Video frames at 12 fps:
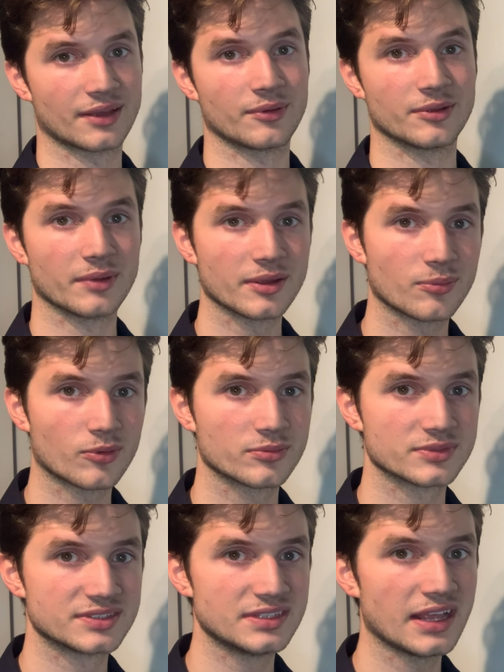And when you make more
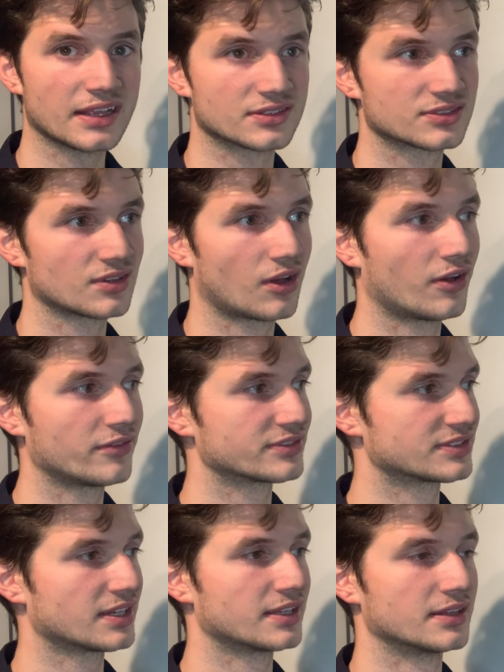mistakes, all of a
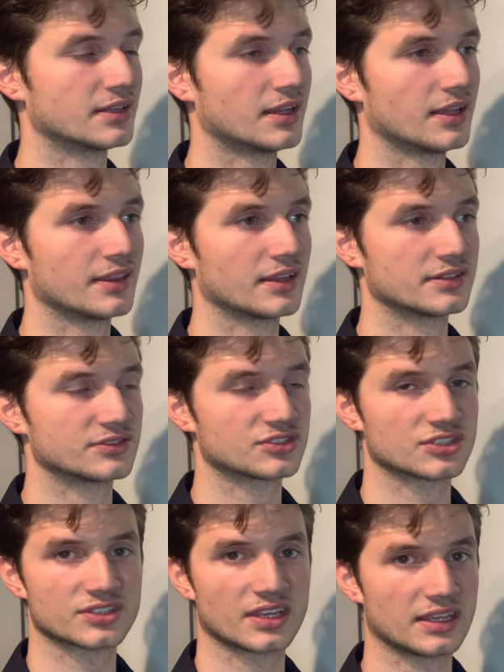sudden, it's
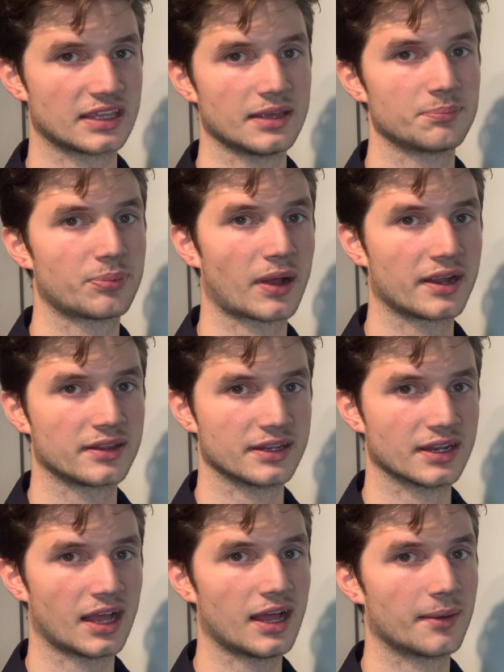just going to keep
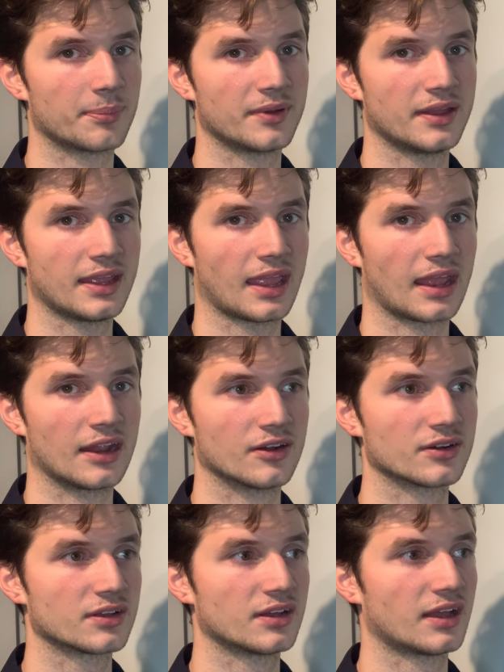piling up. And you're
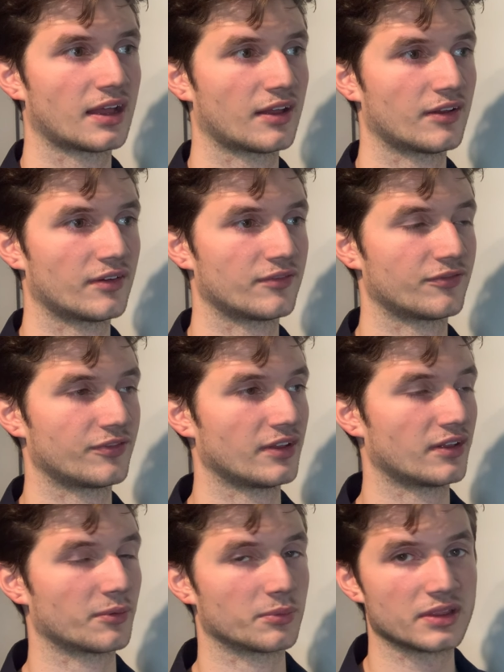going to
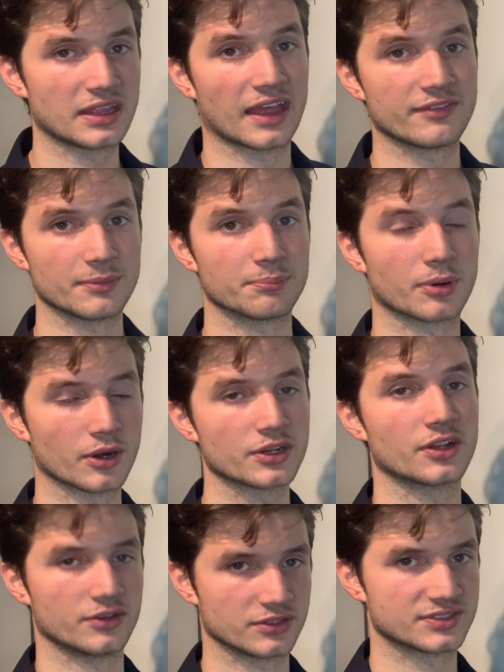feel a really heavy burden
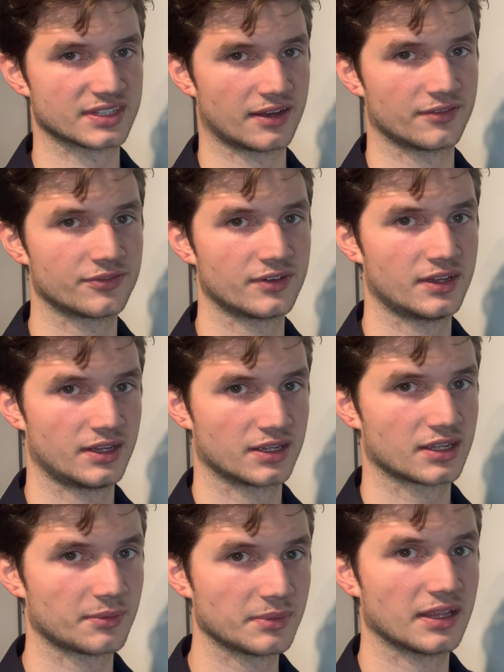on yourself
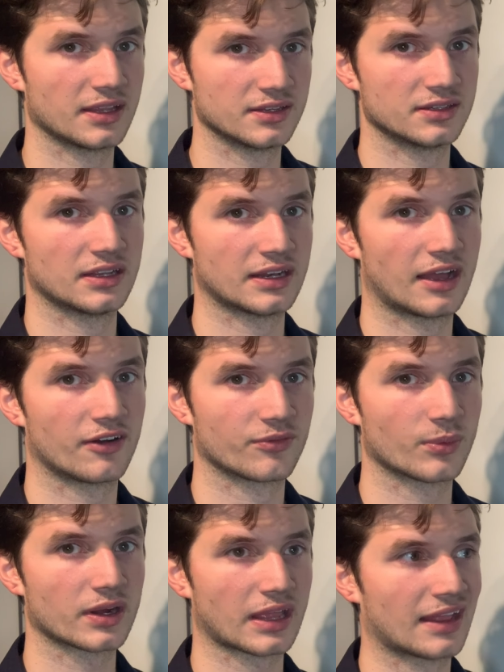coming in and out of
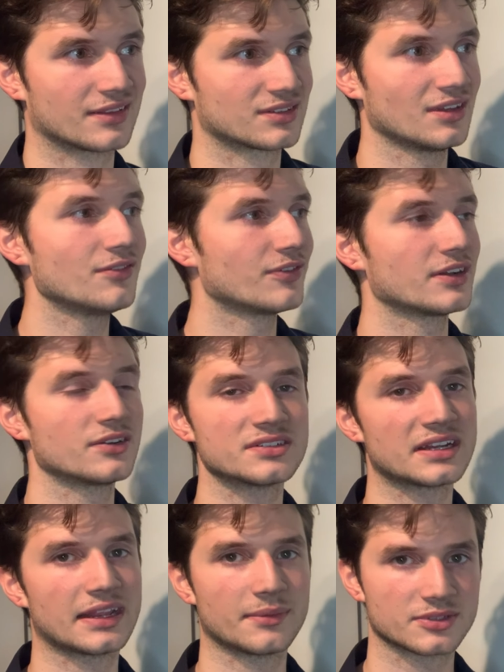work. And it's going to affect your
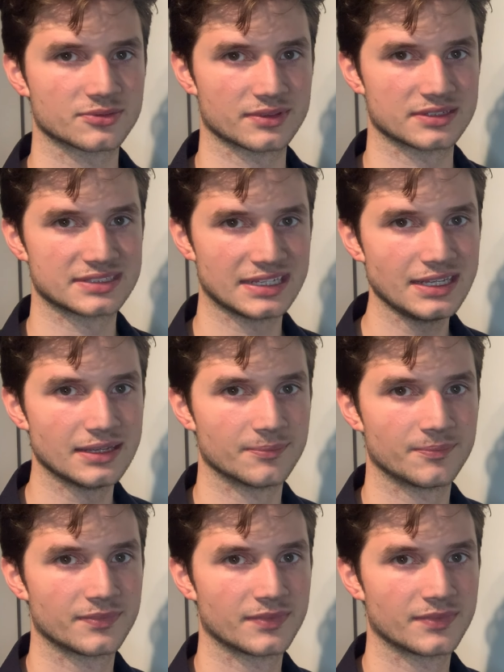dynamics with the team.